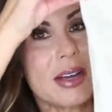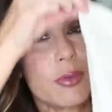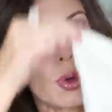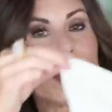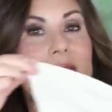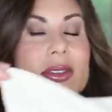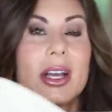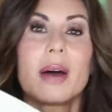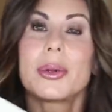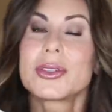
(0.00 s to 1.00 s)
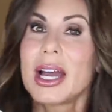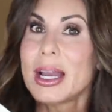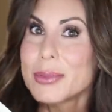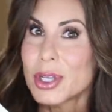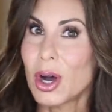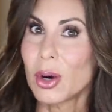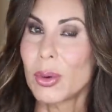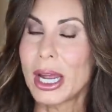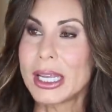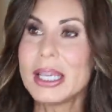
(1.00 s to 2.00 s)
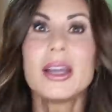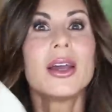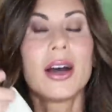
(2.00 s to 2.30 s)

I've wore this a couple times already.